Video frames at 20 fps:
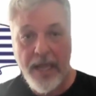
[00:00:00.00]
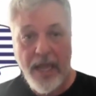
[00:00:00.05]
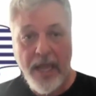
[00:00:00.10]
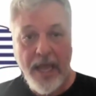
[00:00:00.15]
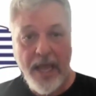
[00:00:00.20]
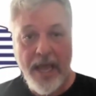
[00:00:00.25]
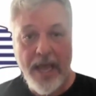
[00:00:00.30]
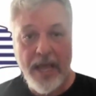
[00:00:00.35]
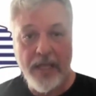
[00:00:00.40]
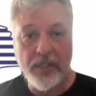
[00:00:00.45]

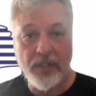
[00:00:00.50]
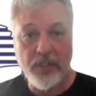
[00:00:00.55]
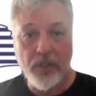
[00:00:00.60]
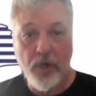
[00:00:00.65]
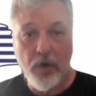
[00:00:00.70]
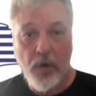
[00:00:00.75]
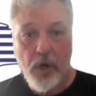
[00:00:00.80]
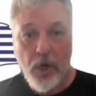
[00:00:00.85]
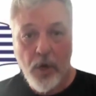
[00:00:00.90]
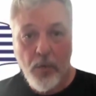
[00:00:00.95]
And
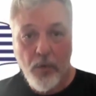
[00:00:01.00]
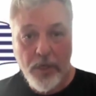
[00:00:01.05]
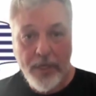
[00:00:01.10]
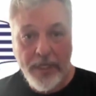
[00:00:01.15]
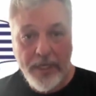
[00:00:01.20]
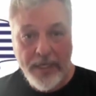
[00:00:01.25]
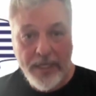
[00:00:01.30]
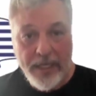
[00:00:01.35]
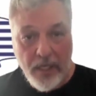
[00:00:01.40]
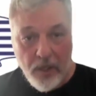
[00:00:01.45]
so we're
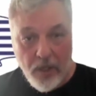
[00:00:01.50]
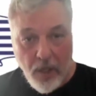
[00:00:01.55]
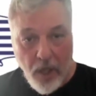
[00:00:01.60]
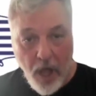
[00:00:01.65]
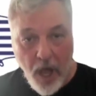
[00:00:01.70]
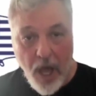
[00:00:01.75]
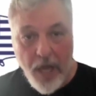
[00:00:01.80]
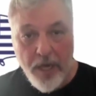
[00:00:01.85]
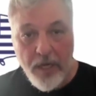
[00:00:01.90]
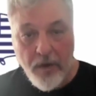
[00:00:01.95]
getting a
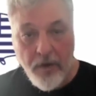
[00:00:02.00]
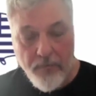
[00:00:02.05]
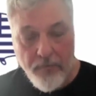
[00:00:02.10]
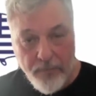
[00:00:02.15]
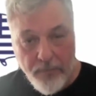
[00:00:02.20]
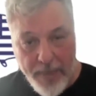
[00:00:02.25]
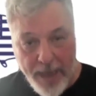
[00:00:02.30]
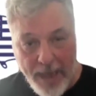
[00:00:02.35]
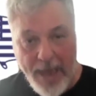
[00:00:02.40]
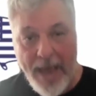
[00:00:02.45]
lot of
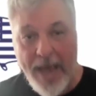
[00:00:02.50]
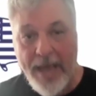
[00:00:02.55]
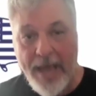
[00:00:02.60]
bad